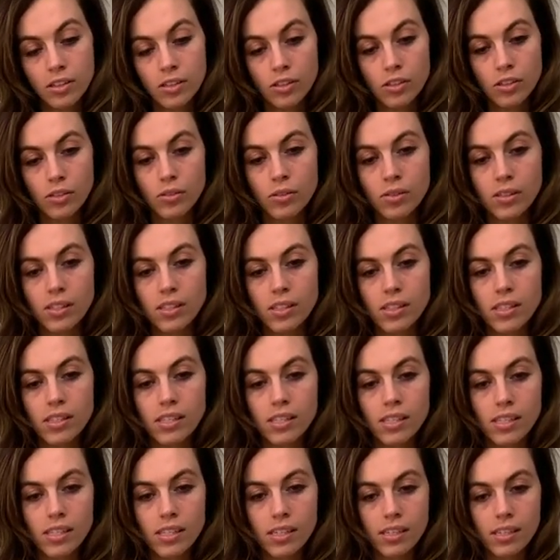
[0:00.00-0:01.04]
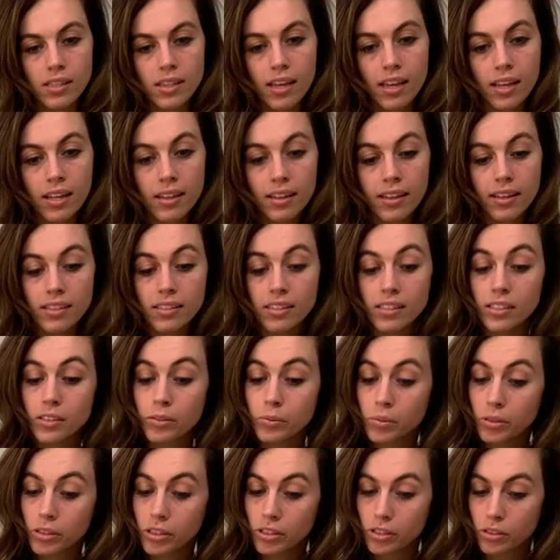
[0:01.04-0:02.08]
As you can see that they still
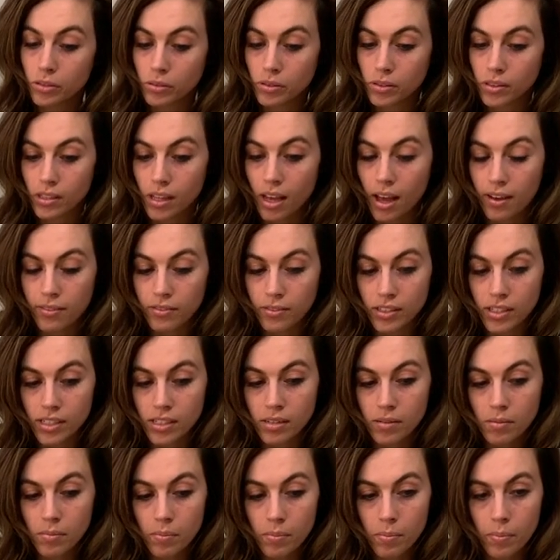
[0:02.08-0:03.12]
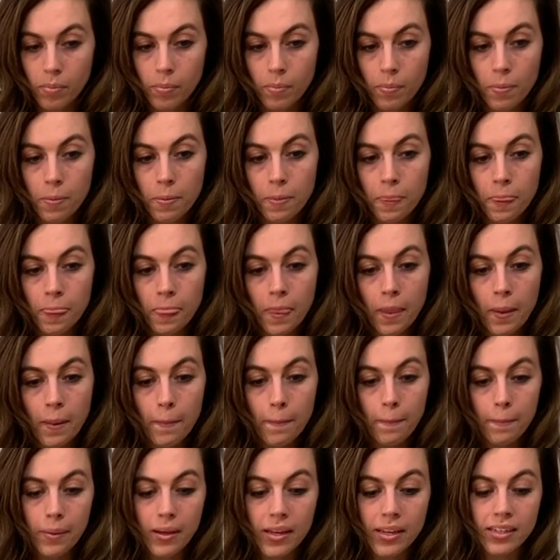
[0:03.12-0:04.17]
wore suits often,
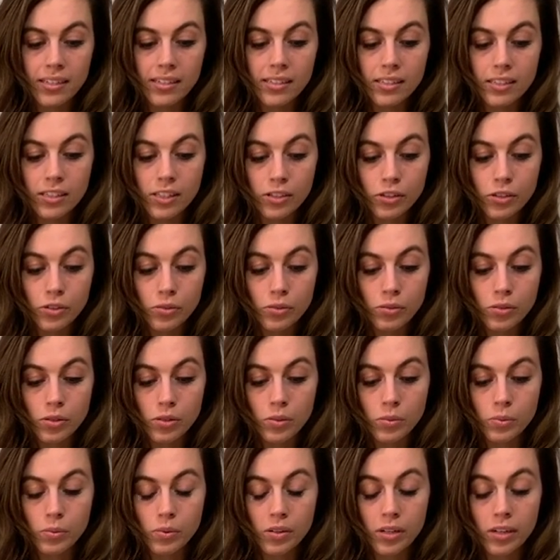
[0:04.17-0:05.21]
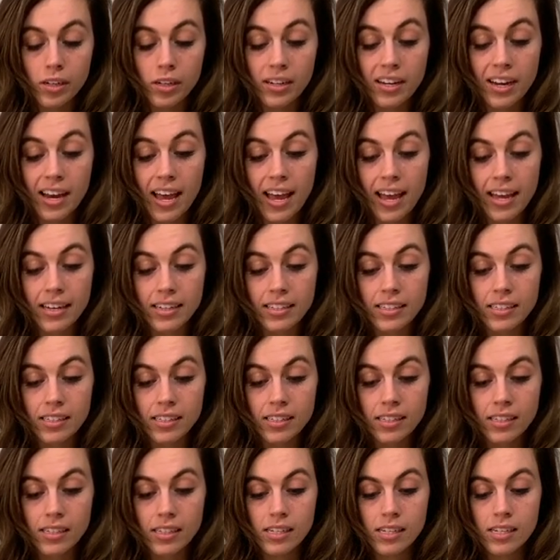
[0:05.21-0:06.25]
but the suits were
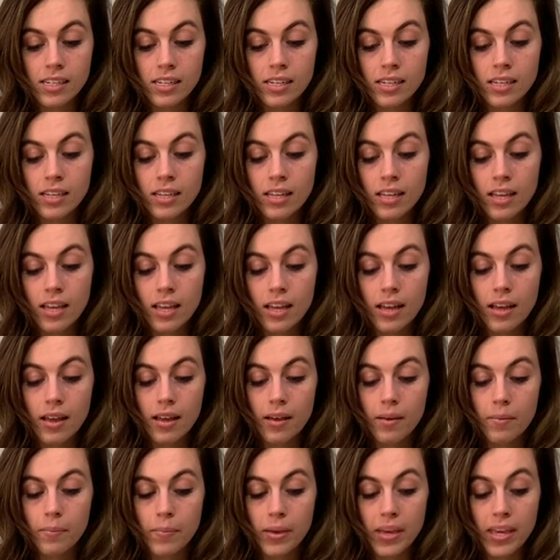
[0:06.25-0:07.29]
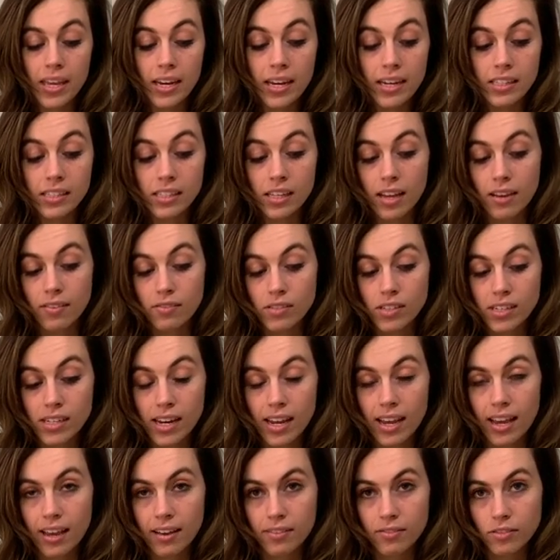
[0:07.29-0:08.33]
not made as often
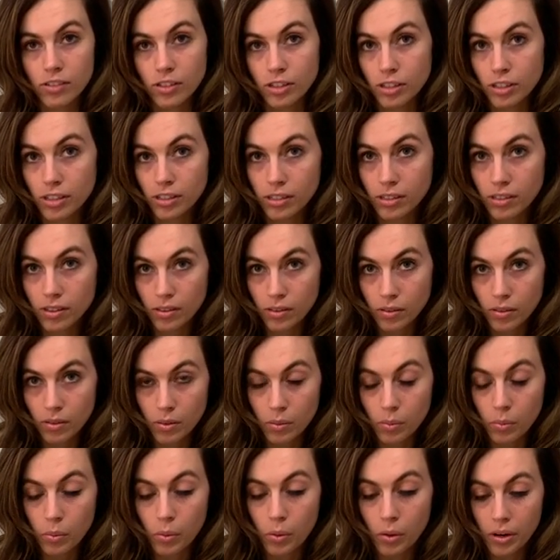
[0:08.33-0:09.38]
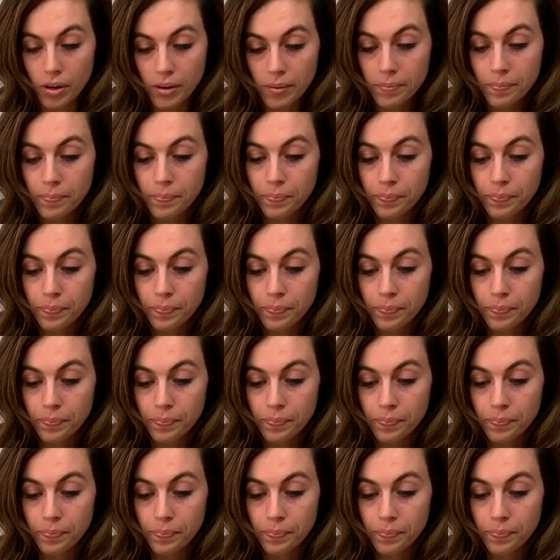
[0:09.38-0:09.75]
after the war.